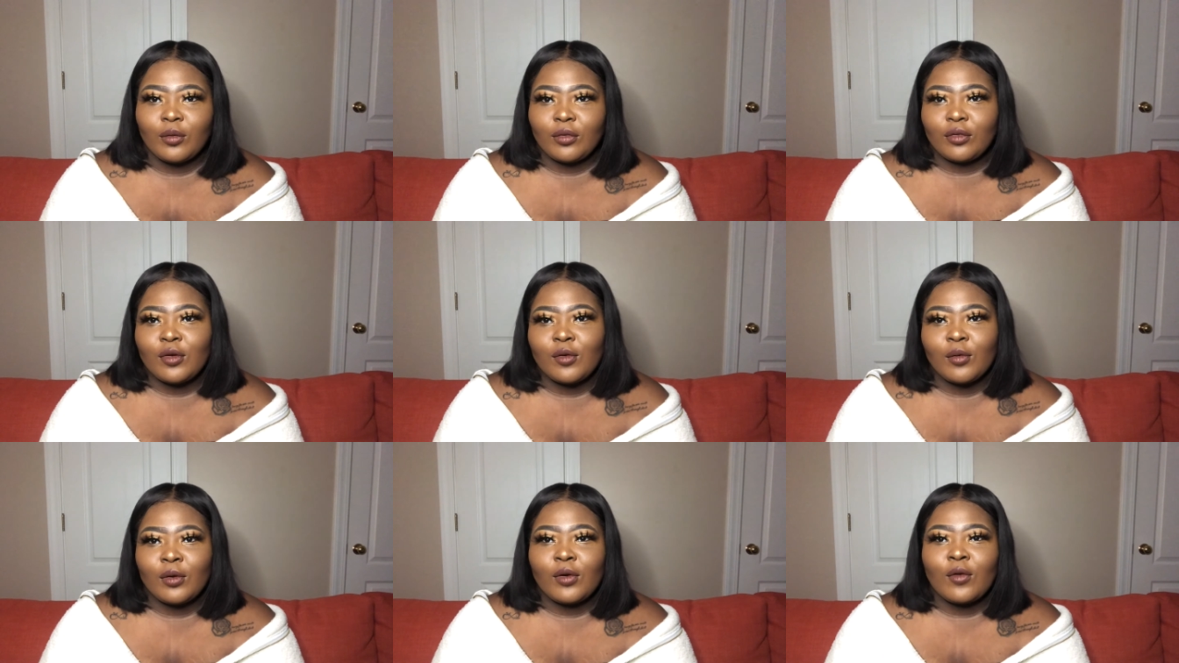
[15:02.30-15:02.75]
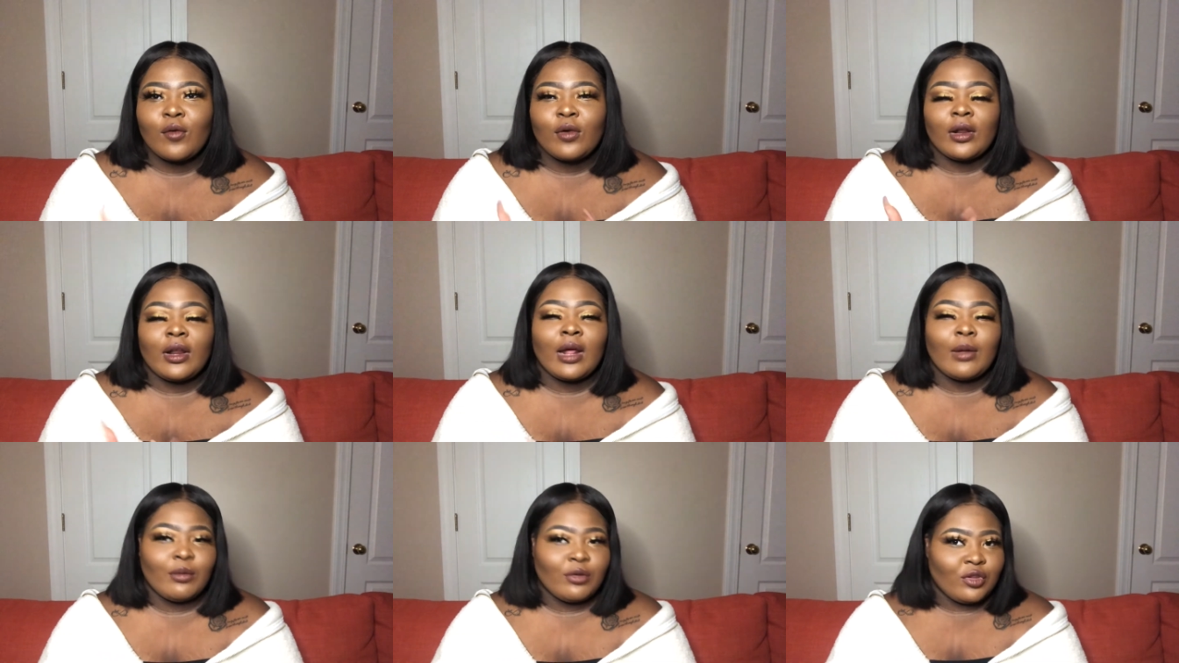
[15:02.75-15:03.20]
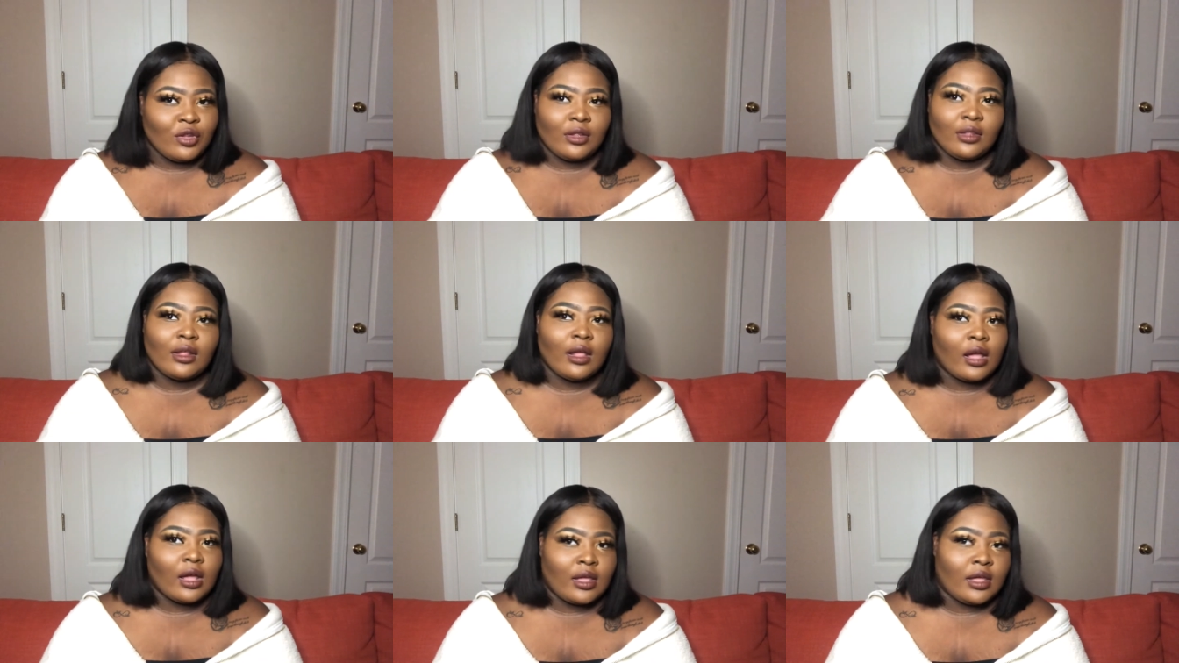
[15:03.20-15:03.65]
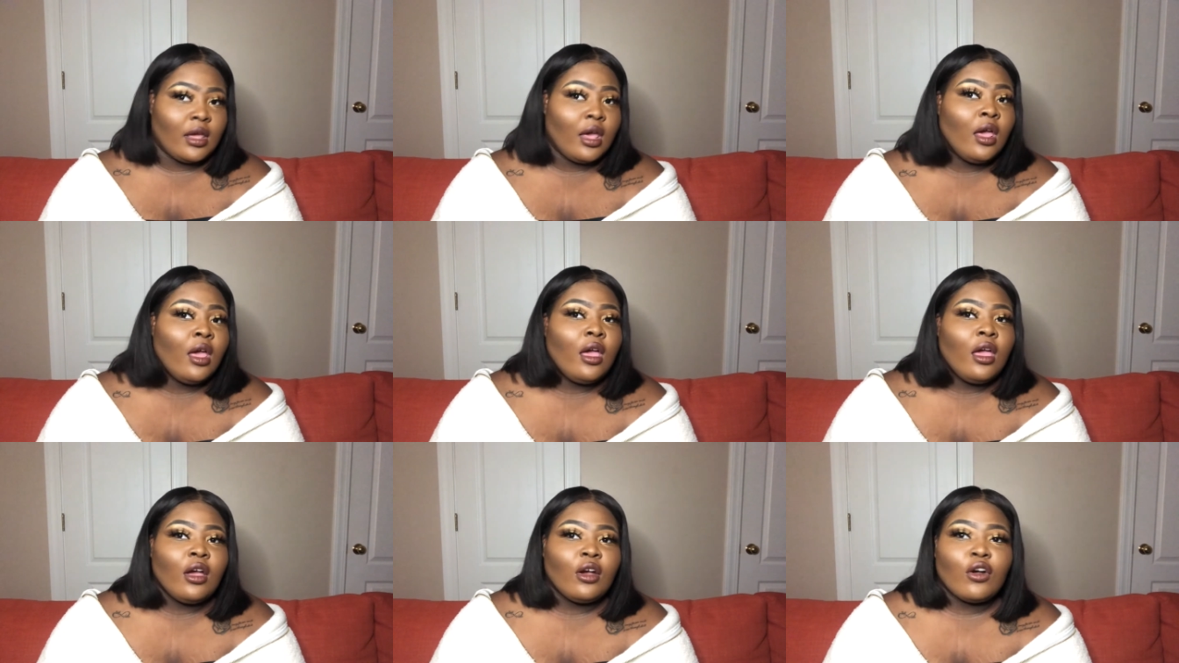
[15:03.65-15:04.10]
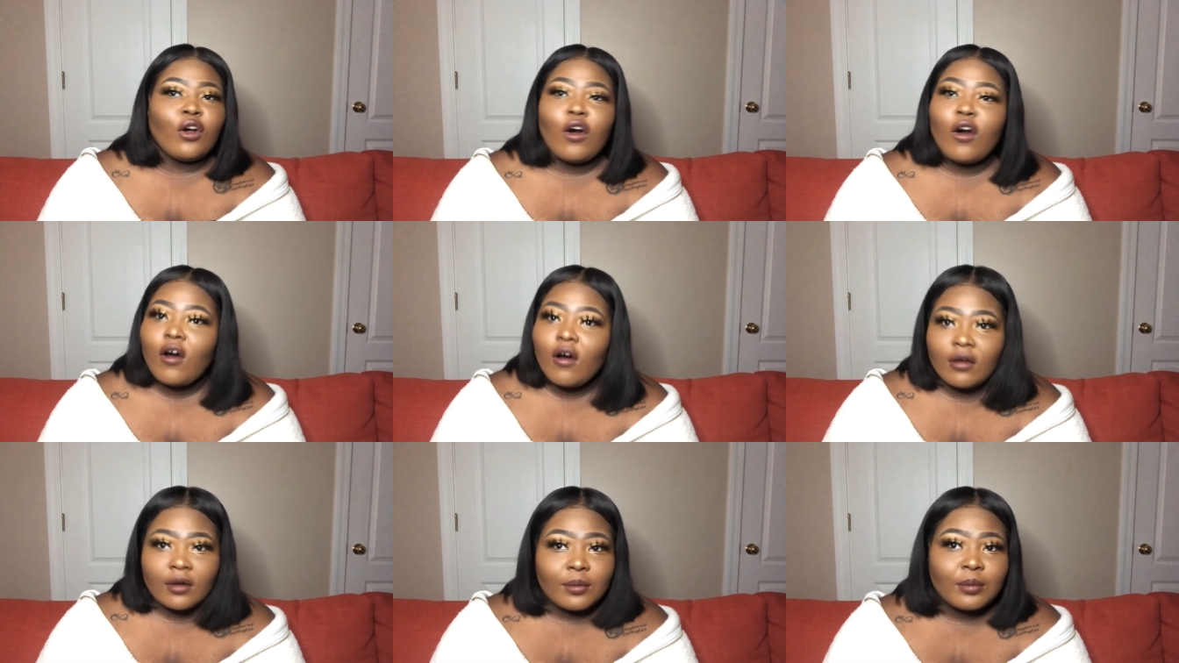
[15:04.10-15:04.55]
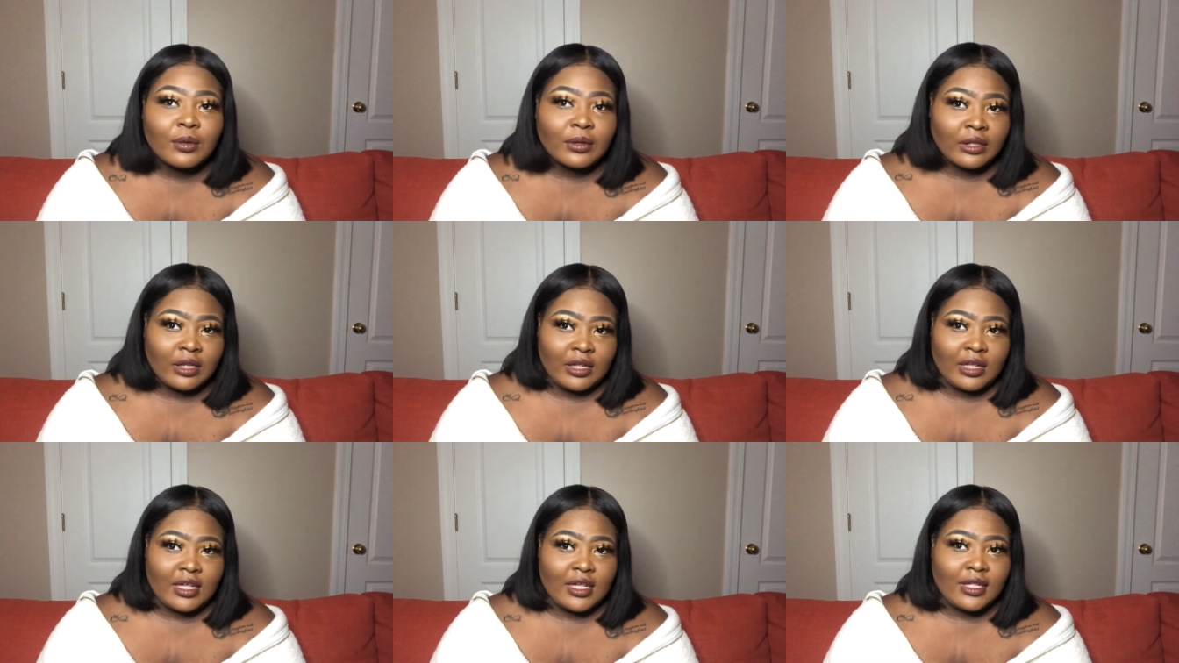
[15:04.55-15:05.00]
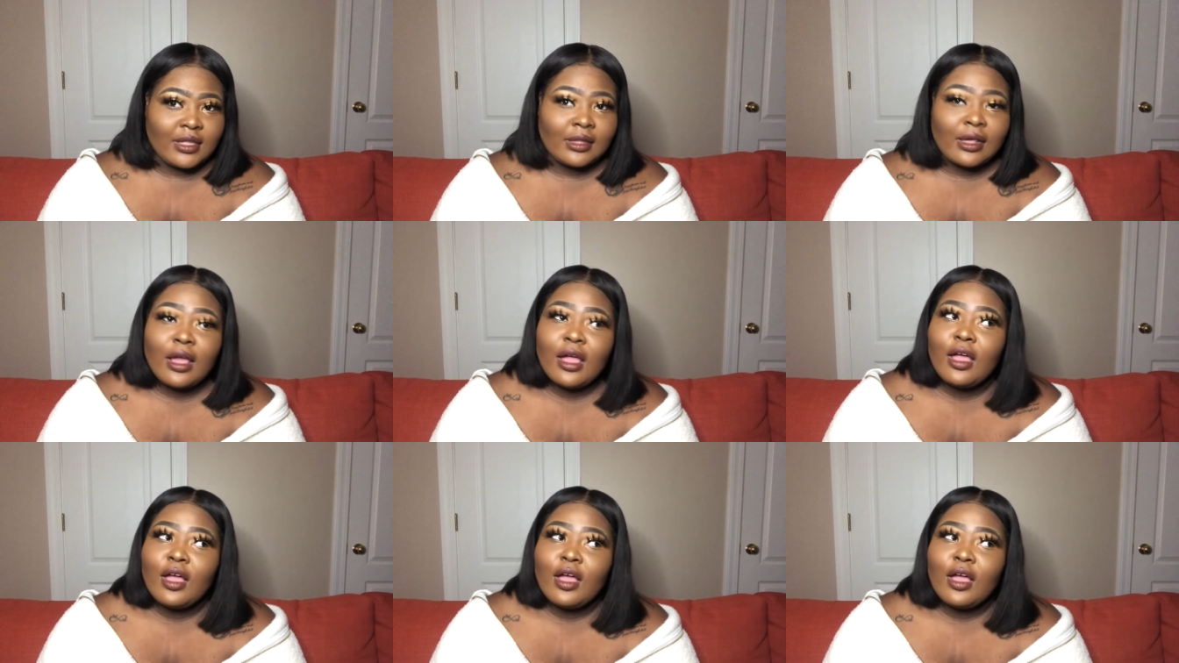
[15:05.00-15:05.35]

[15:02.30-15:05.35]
going on? And I was just like, call the police,